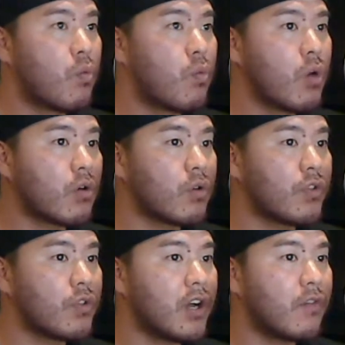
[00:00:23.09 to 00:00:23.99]

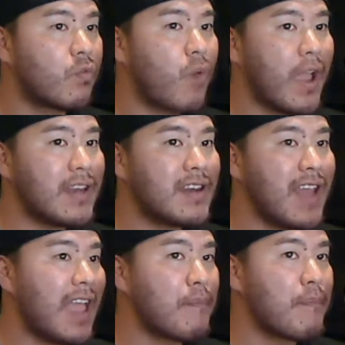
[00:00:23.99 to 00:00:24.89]
world of writing
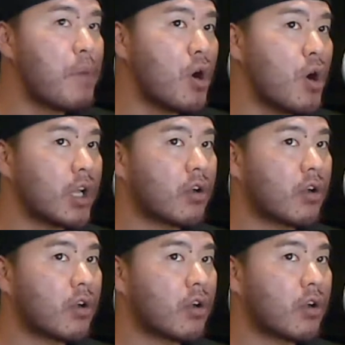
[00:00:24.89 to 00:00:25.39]
a book